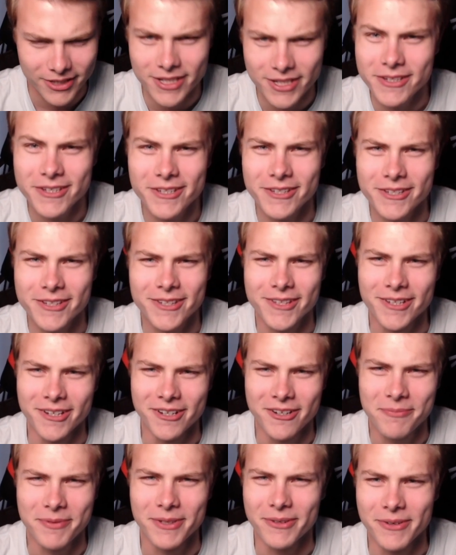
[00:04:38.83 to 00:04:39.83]
That's just
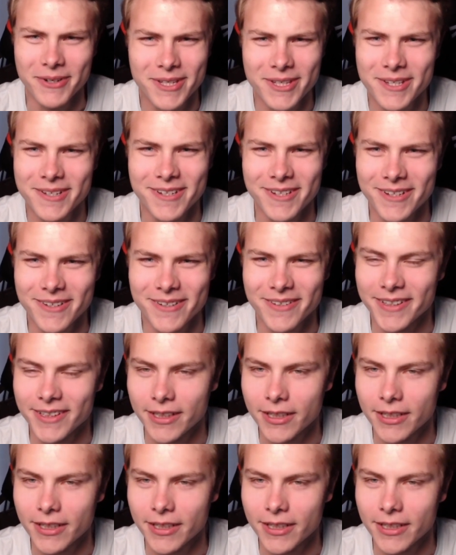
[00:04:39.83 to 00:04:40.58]
stupid. What are you doing?